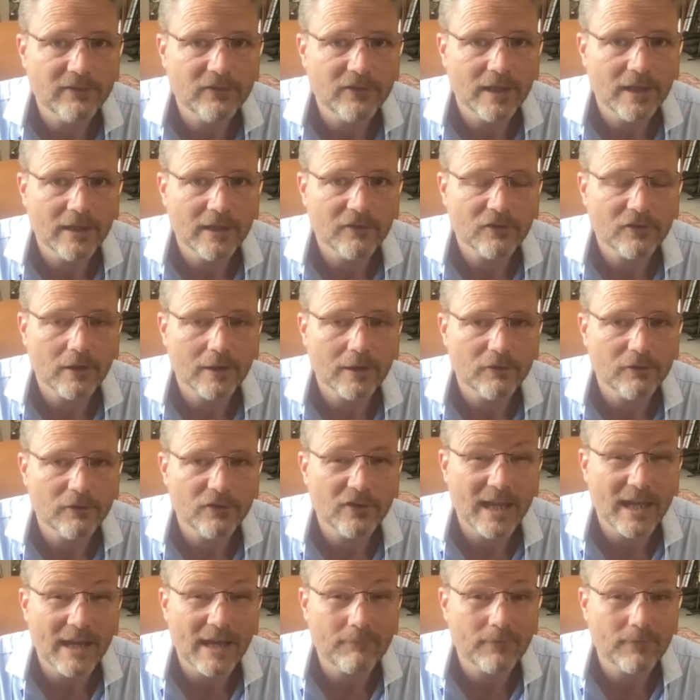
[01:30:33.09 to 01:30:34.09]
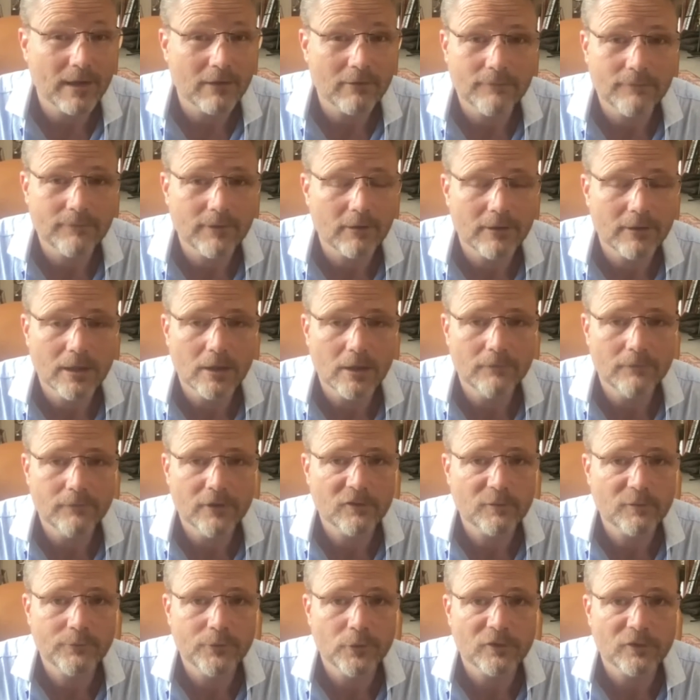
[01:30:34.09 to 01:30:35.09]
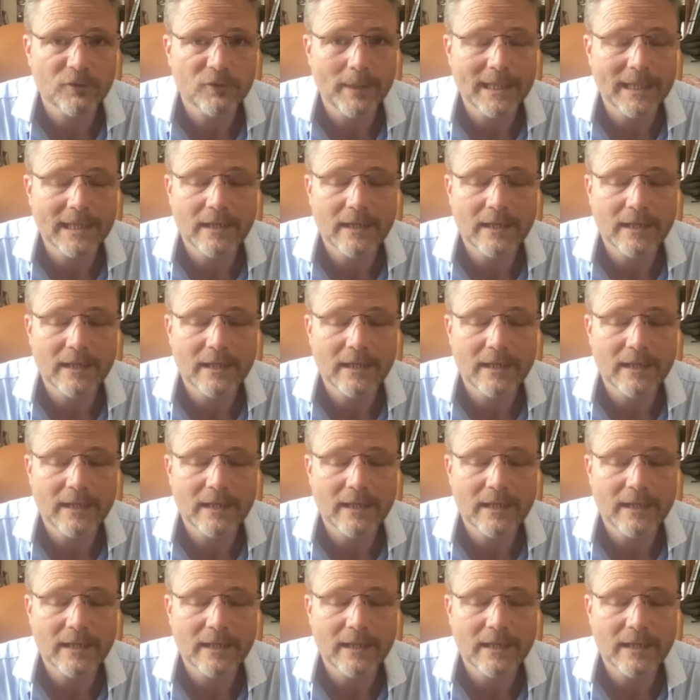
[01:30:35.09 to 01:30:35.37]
I used to get very, very nervous before speaking.